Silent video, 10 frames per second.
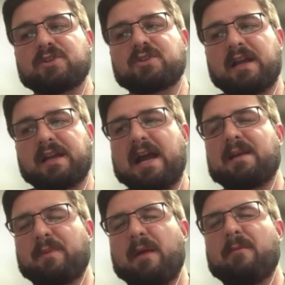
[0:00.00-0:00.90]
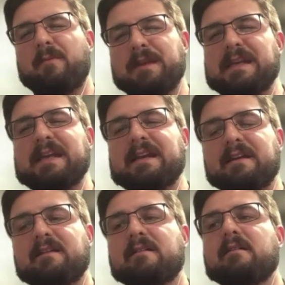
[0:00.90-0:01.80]
I kind of probably
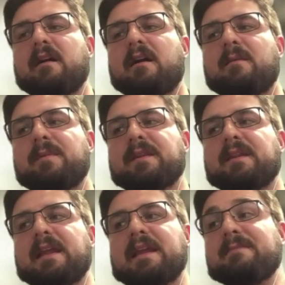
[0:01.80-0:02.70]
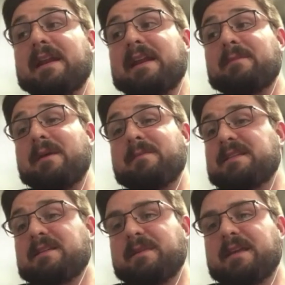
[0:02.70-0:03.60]
needed. But he made a
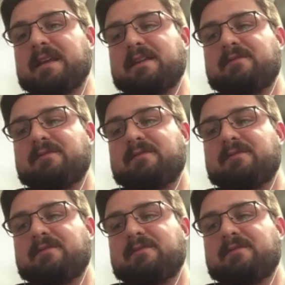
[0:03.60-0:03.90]
commitment to me,